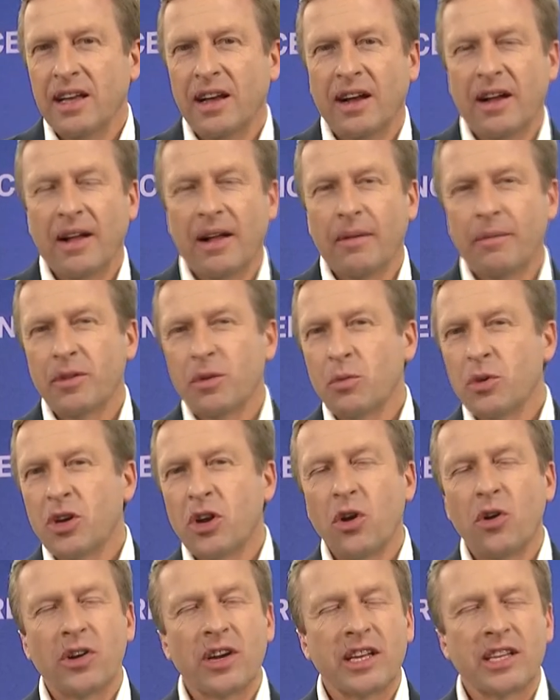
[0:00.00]
We
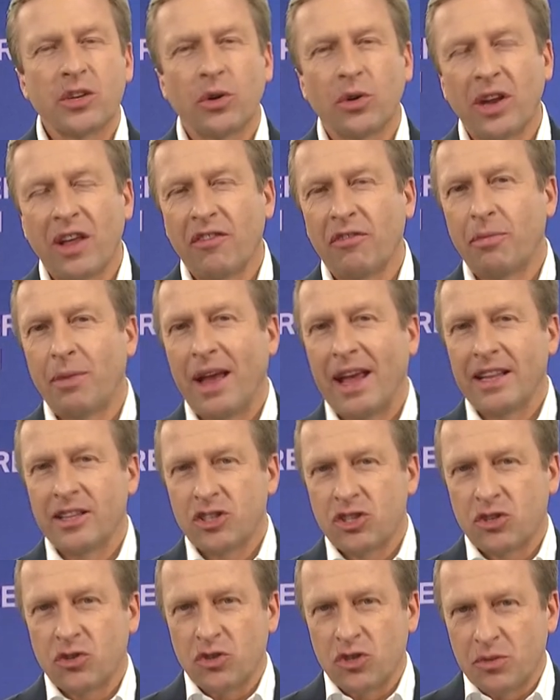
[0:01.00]
currently don't have
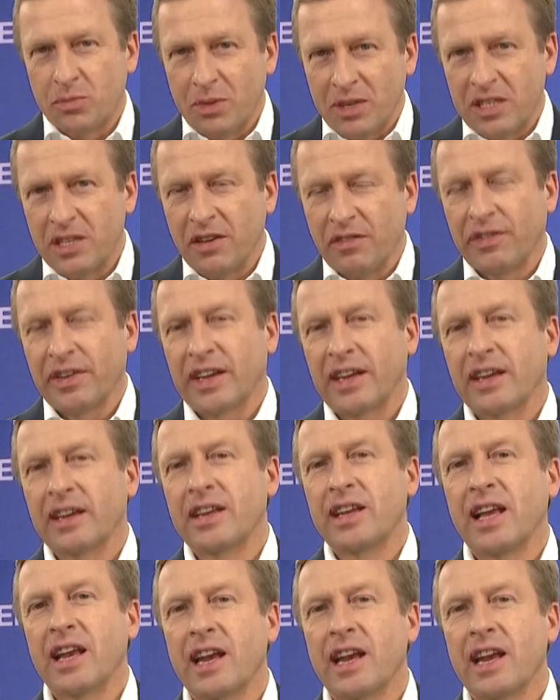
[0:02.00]
plans to specifically